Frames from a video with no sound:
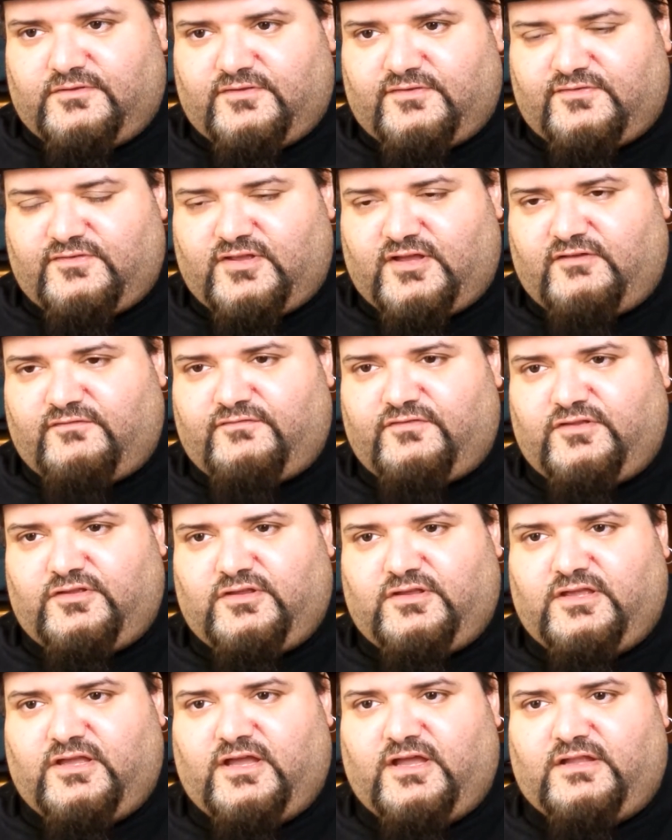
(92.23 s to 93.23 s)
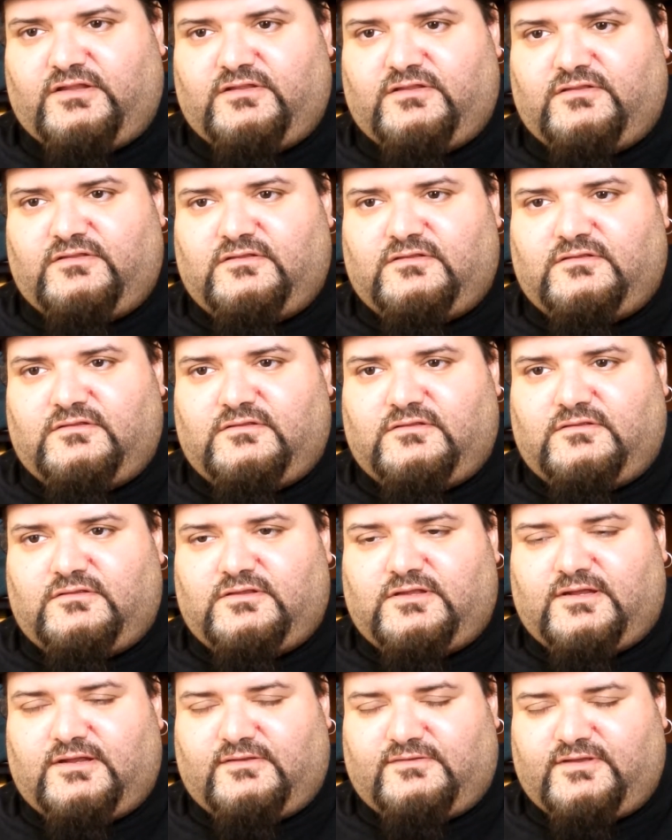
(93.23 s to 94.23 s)
stuff that you get,
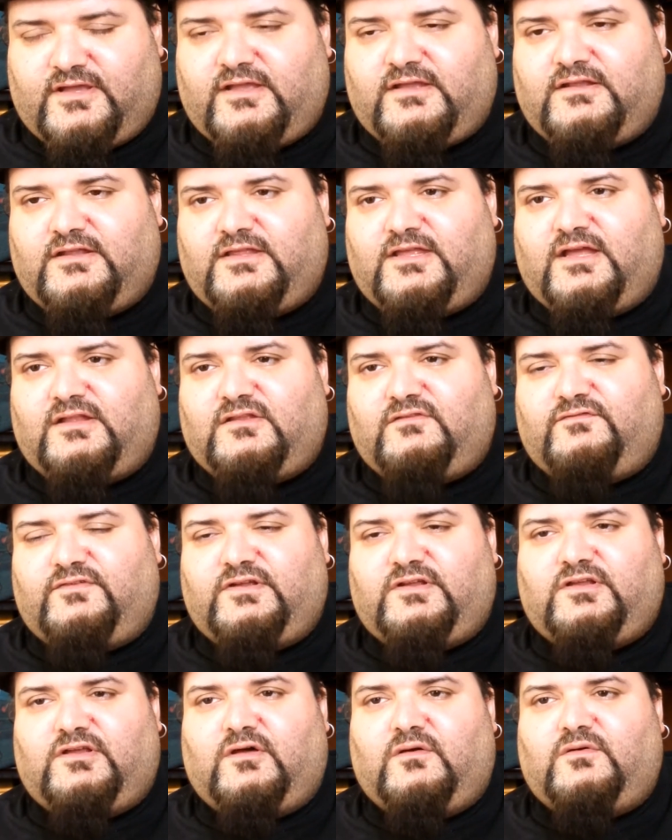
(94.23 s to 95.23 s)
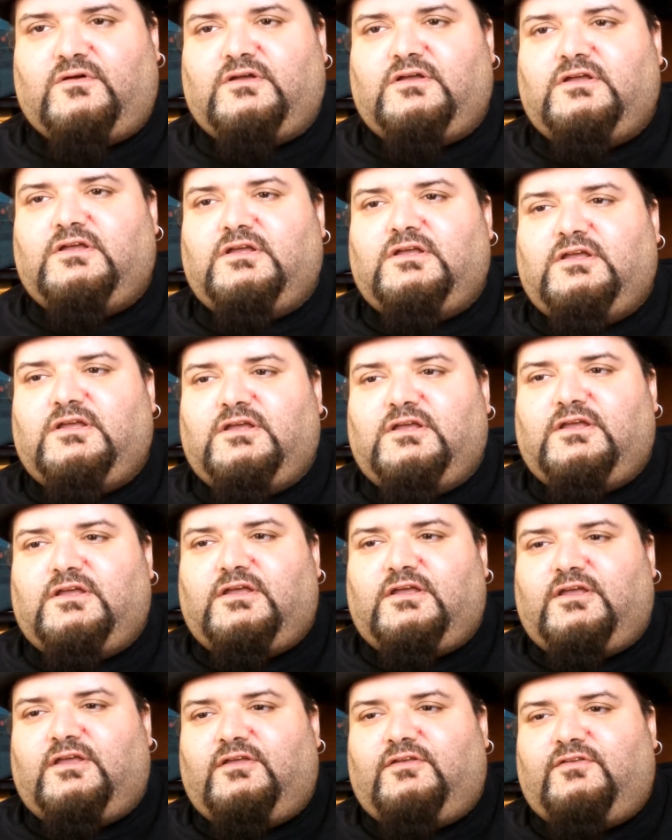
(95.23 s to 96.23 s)
that I tell you to get in the video,
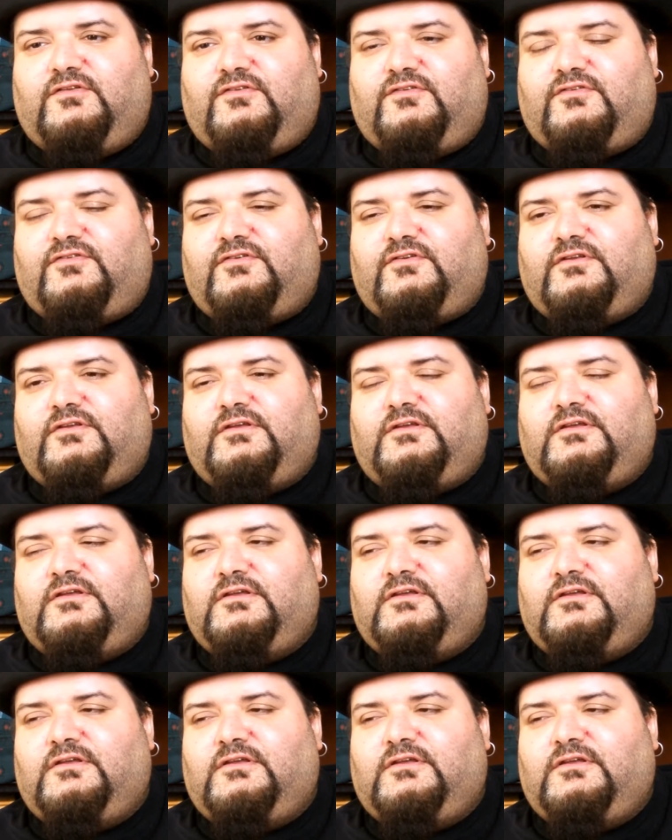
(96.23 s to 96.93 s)
is